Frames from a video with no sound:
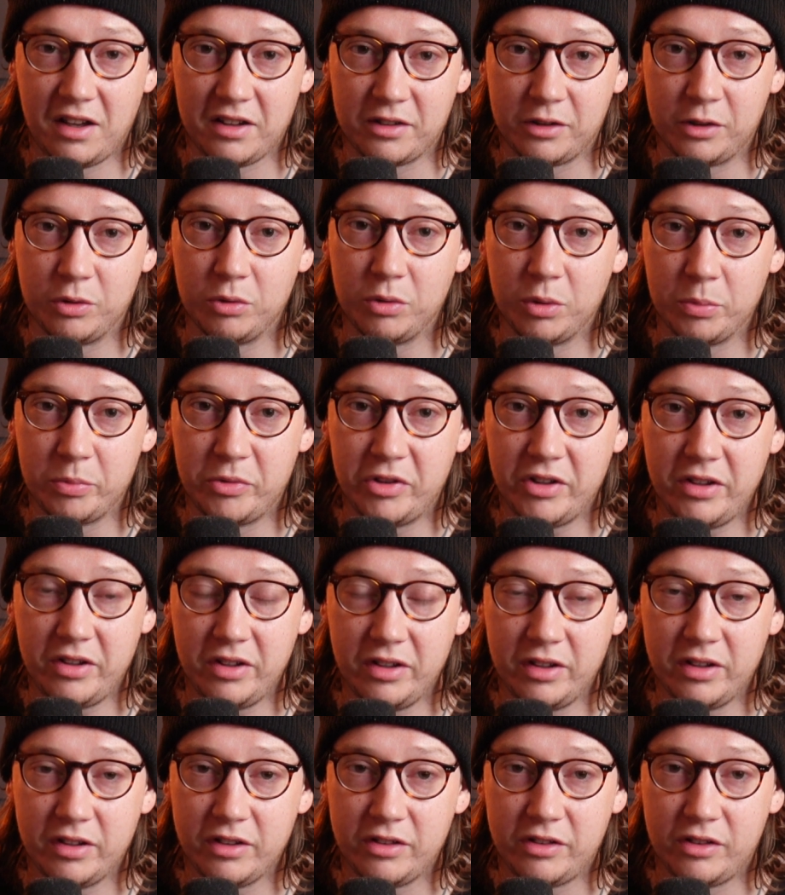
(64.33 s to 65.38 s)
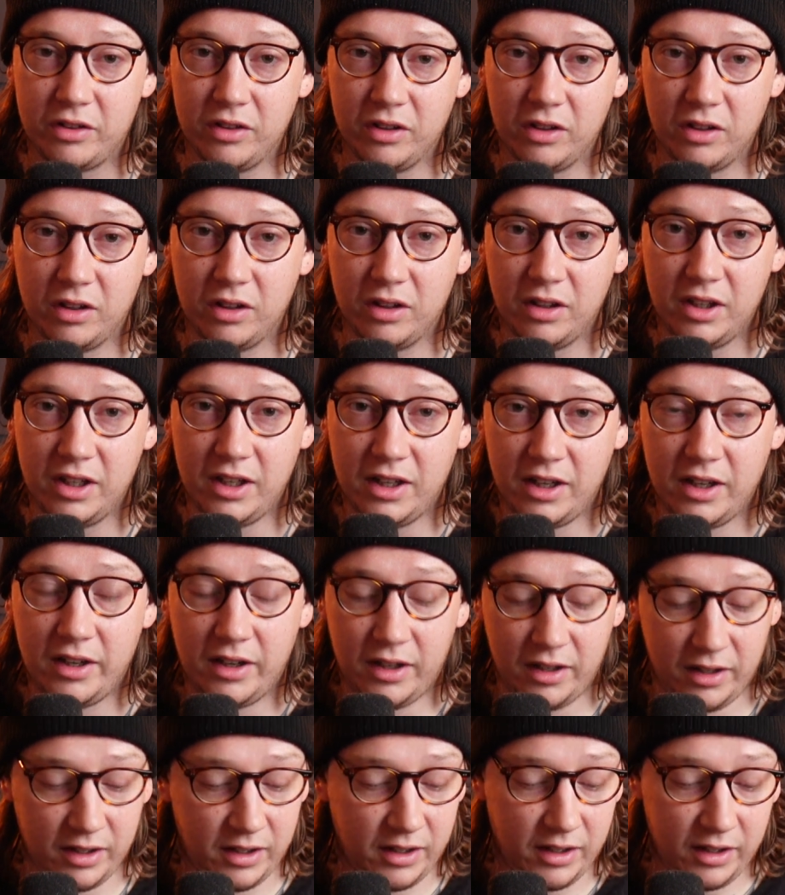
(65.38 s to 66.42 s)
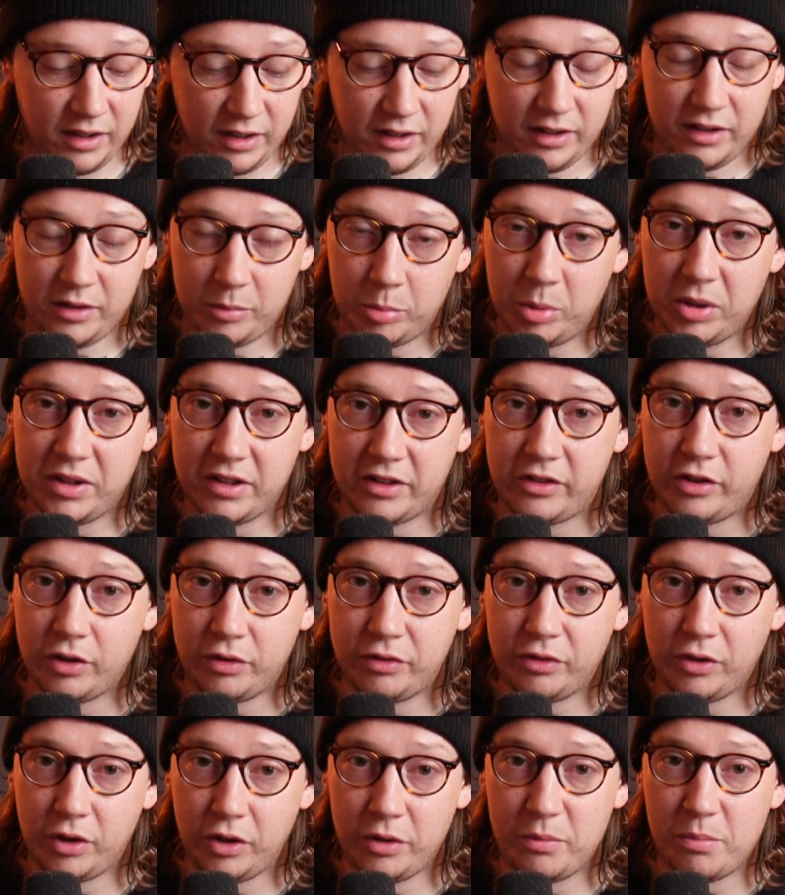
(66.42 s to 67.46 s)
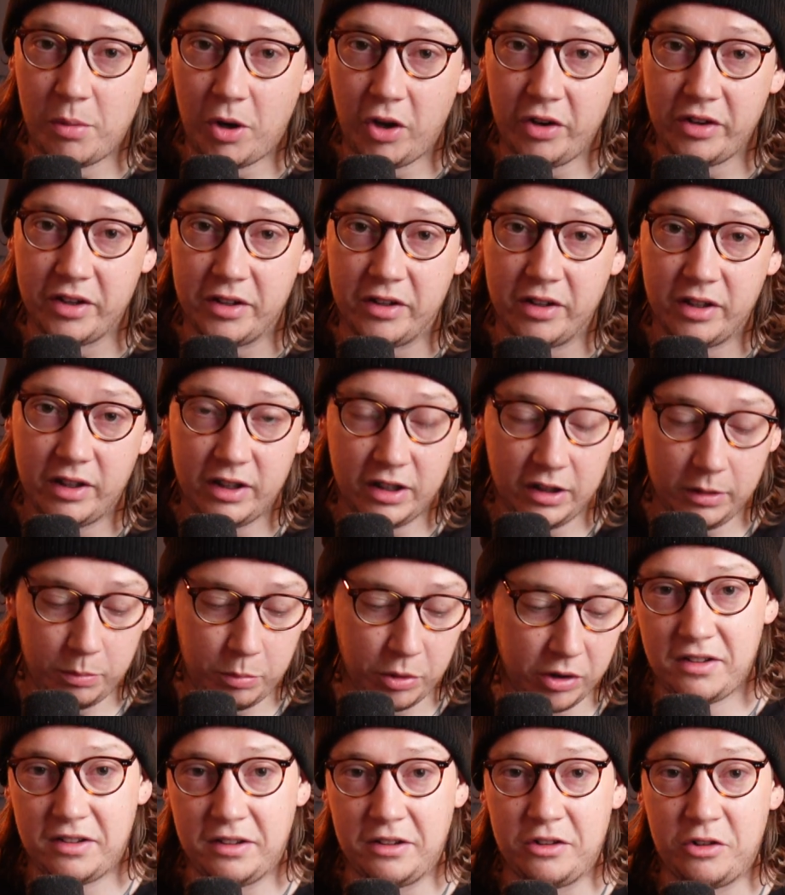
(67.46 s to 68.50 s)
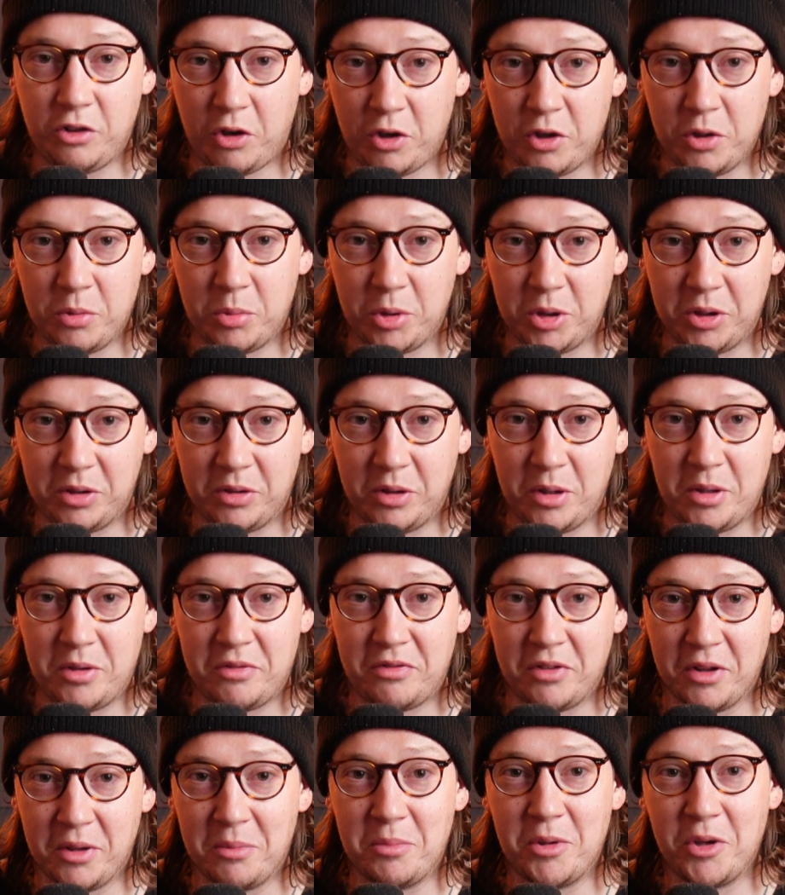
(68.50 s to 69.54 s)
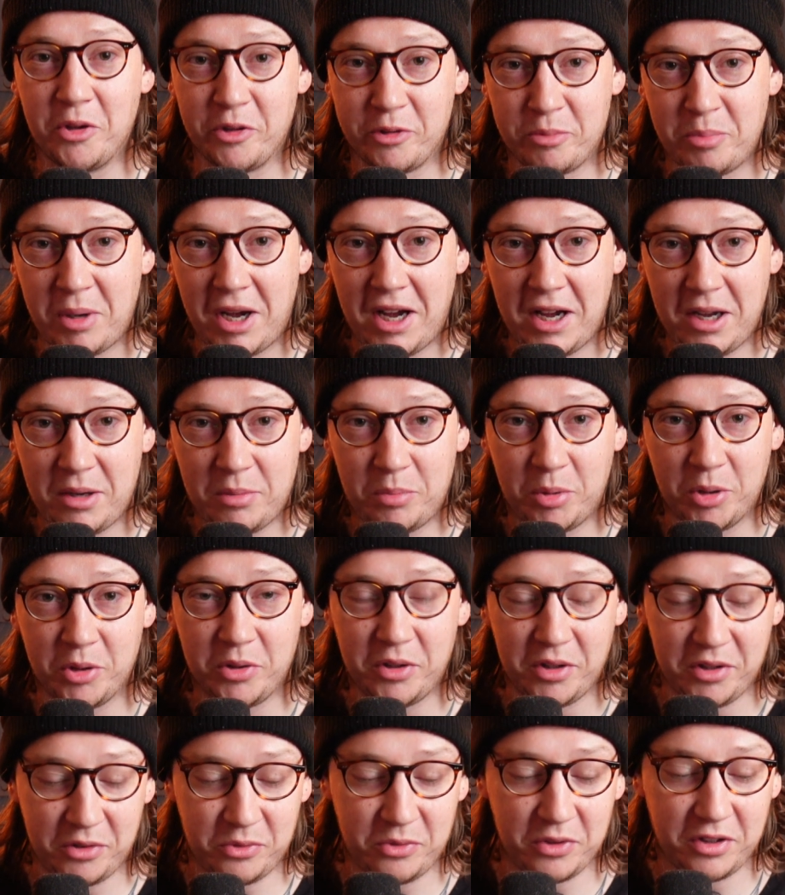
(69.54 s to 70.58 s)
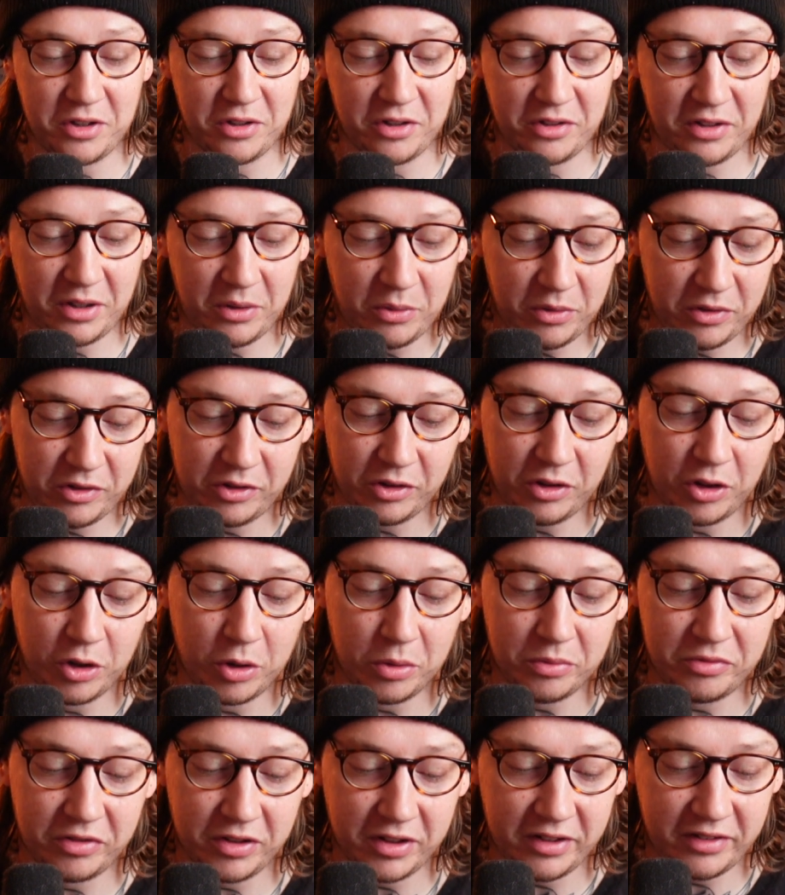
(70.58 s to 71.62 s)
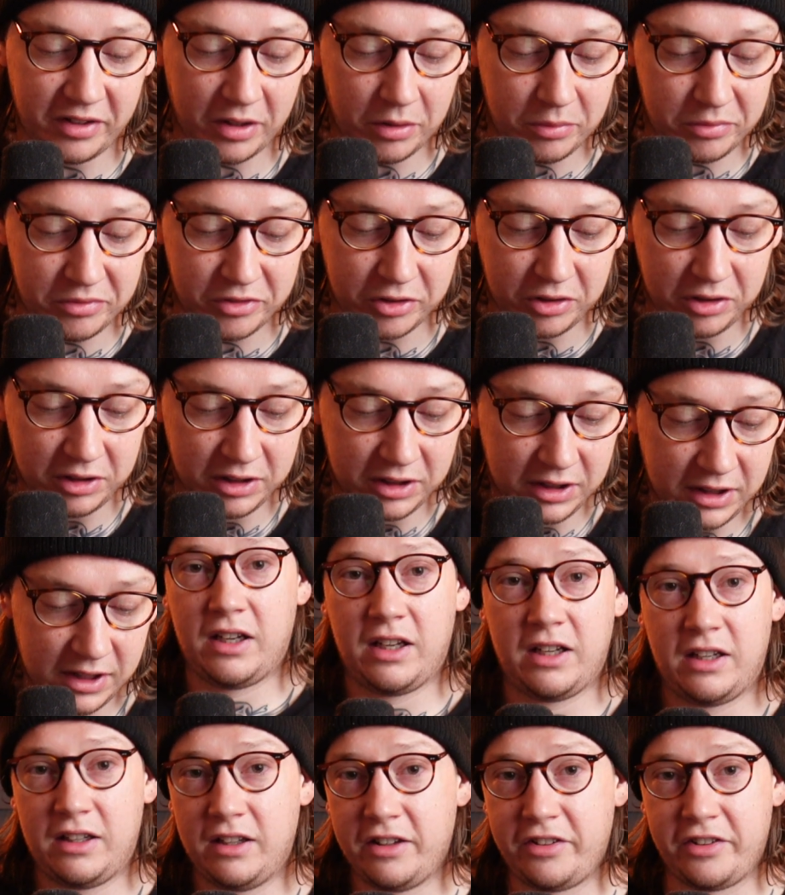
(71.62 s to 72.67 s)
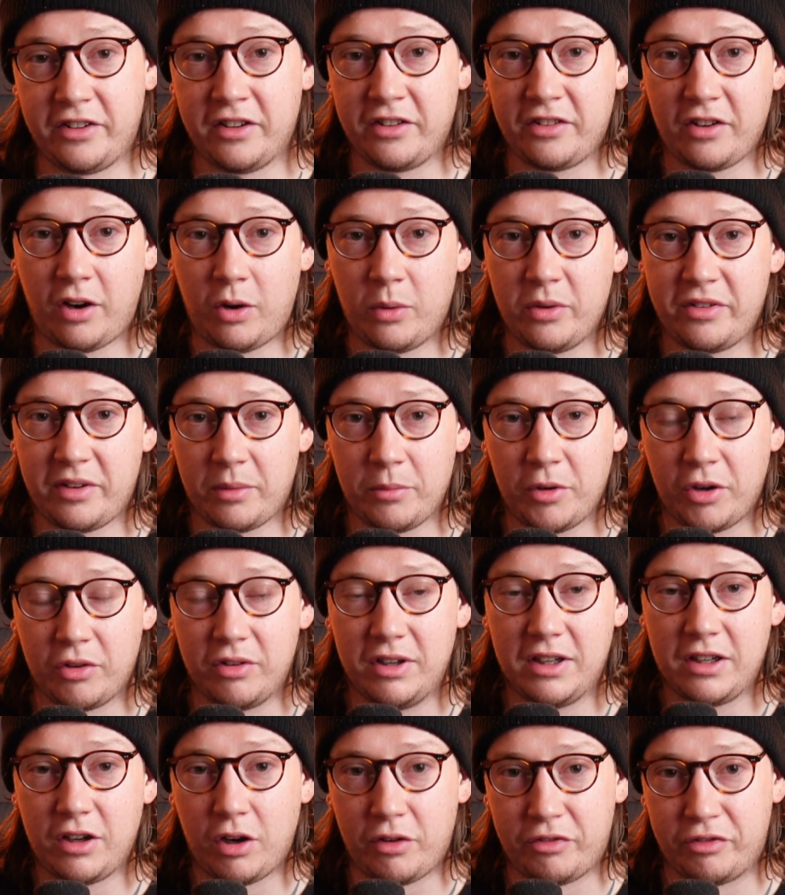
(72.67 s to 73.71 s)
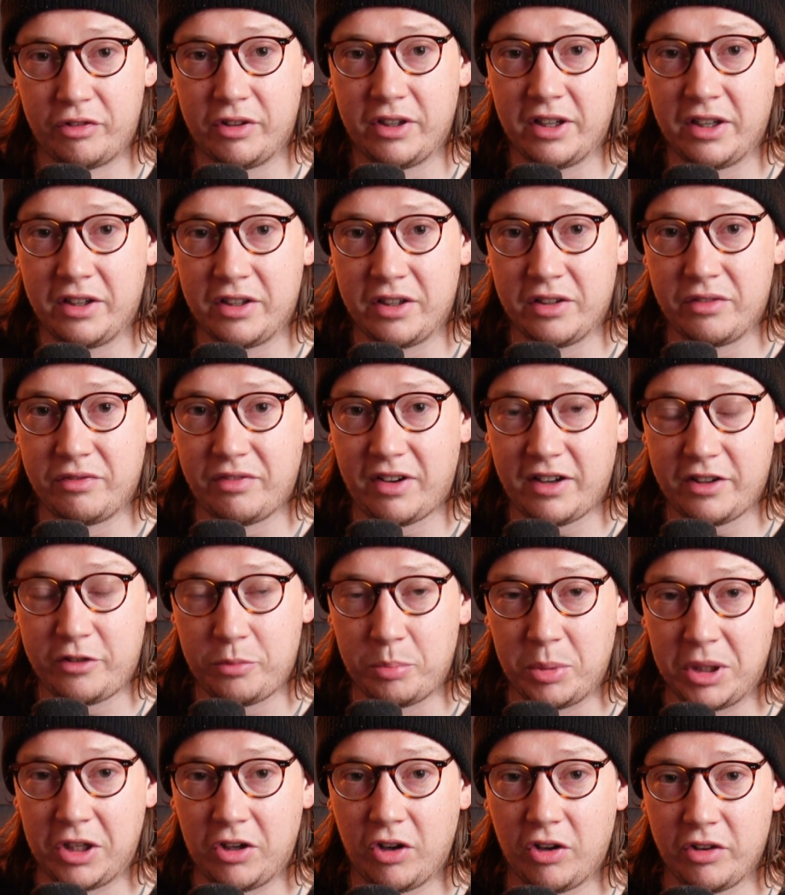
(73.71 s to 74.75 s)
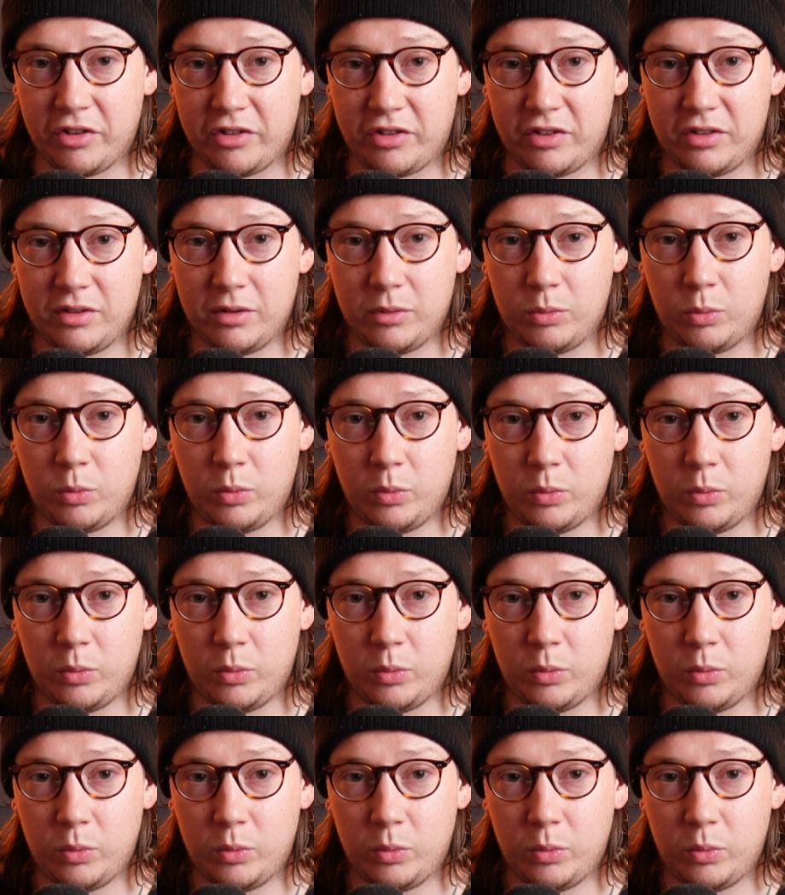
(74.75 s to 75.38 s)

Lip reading: card corrupted. So it's been a tough old morning. It's enjoyable for the most part, putting these videos out, so hopefully it's helpful. Listen, as always, I'm not really offering any advice because,